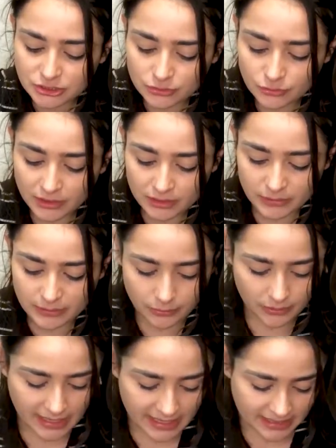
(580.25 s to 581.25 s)
to one of the
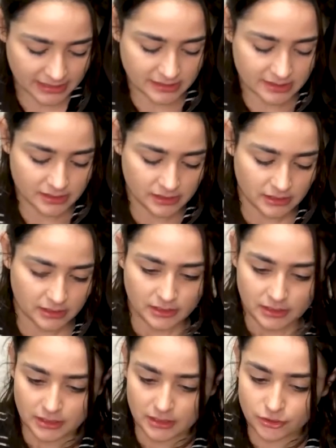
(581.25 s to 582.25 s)
people at
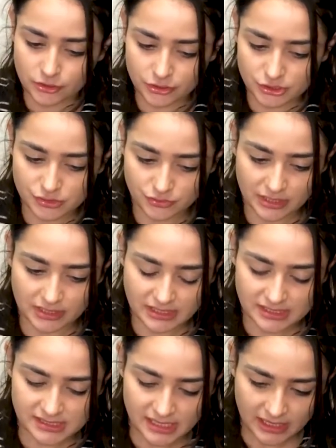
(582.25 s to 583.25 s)
the nursery and they
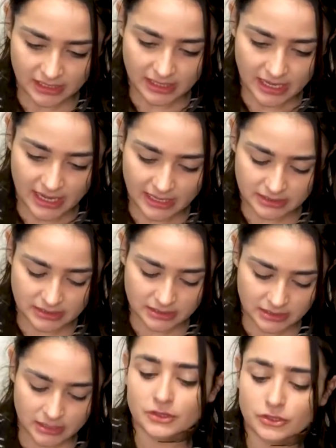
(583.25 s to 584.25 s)
said that
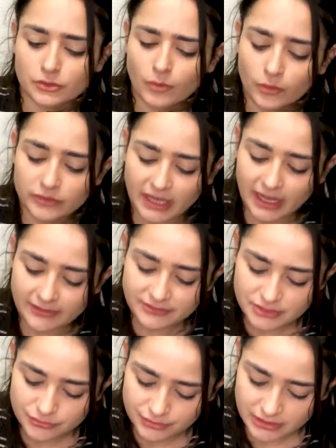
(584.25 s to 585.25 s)
you only have
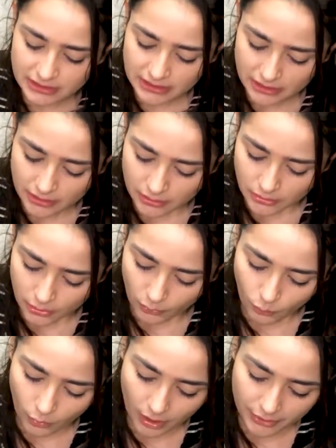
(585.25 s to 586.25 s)
to really
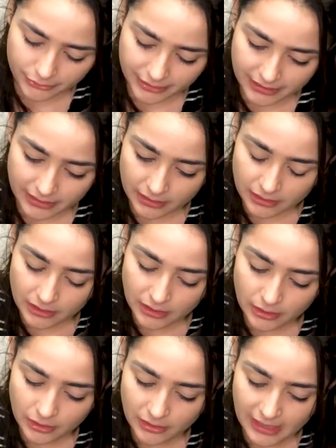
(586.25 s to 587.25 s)
water it
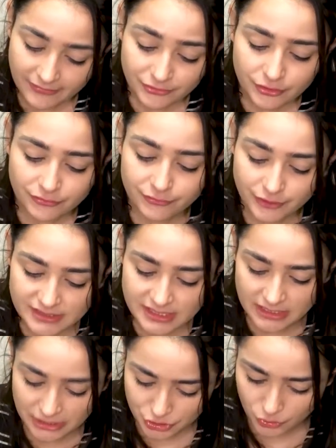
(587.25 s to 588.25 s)
after the first
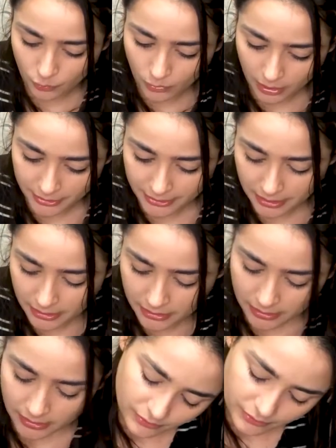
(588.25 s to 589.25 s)
initial water,
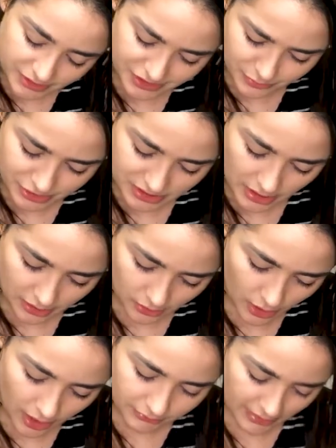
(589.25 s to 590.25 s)
which, which is not a
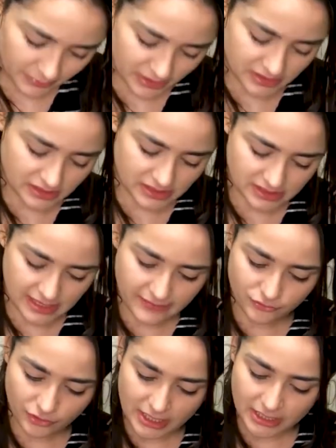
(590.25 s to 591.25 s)
lot, right? Because it doesn't
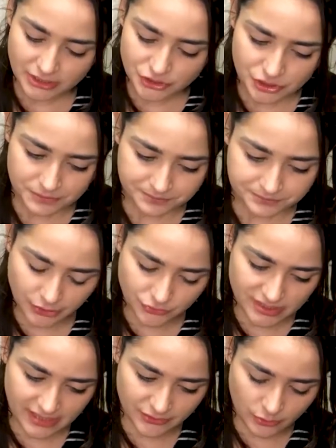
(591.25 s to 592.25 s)
have drainage. You
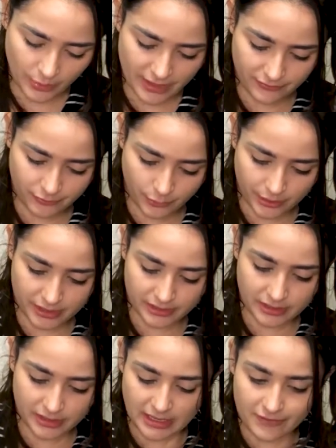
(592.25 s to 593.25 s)
just have to wait for
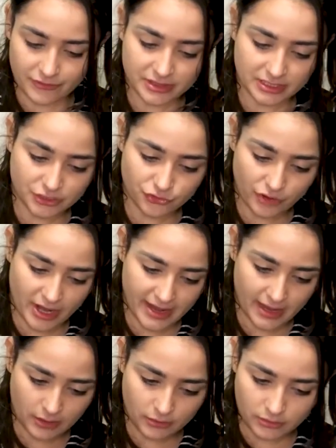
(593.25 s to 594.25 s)
everything to dry
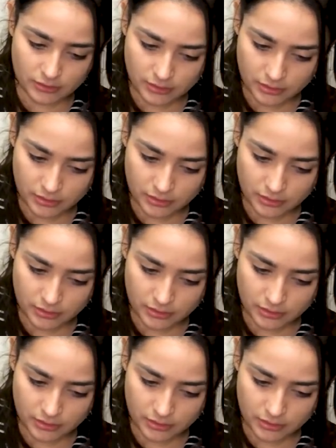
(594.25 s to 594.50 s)
out.